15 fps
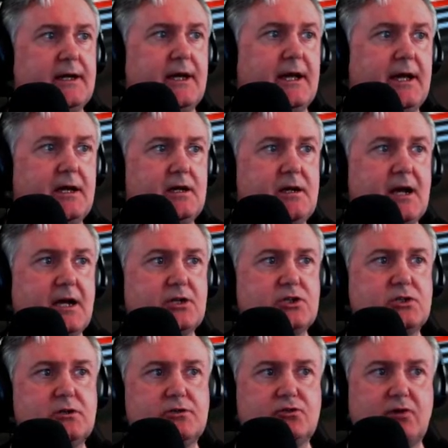
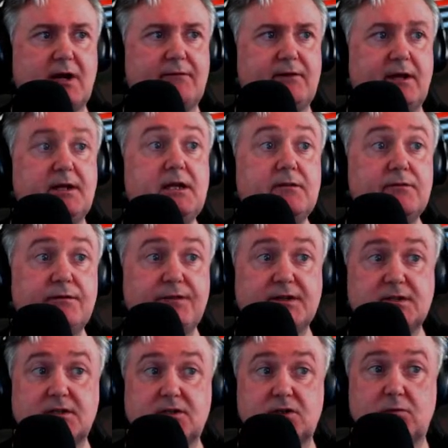National travel and even visits